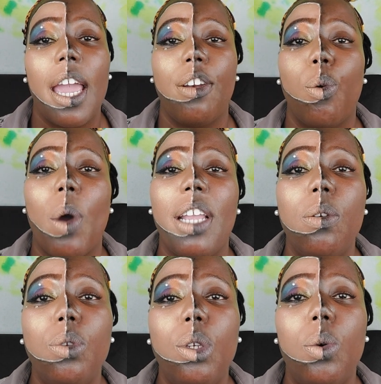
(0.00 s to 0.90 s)
And the way
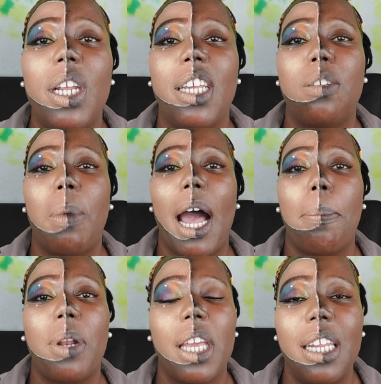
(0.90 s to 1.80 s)
you do it is by
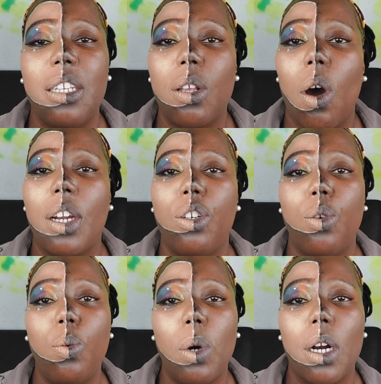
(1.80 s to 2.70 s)
playing as hard as
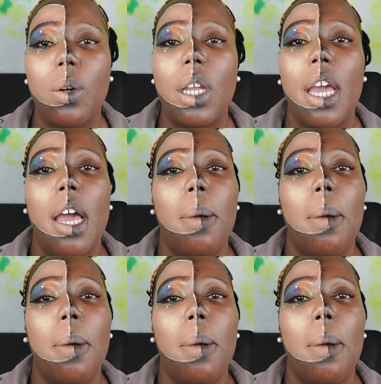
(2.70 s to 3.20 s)
you work.